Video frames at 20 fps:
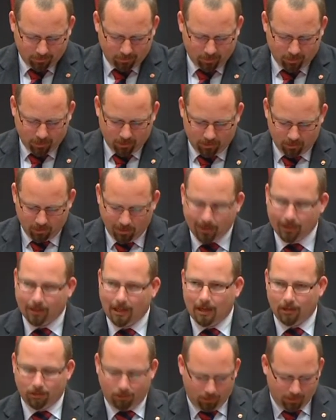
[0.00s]
So drug
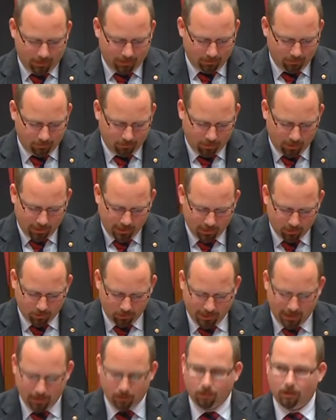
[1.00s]
counselling, financial
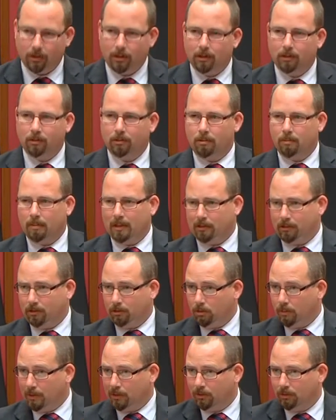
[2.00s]
counselling,
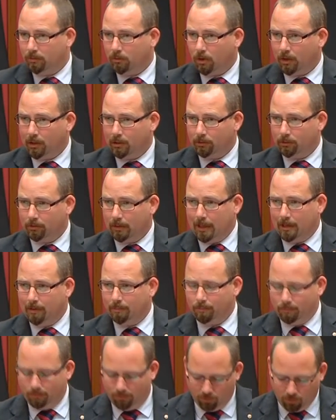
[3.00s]
domestic
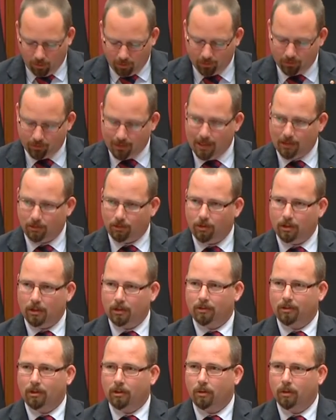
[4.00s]
violence counselling
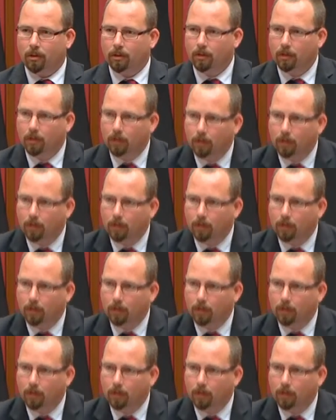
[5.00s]
and so on.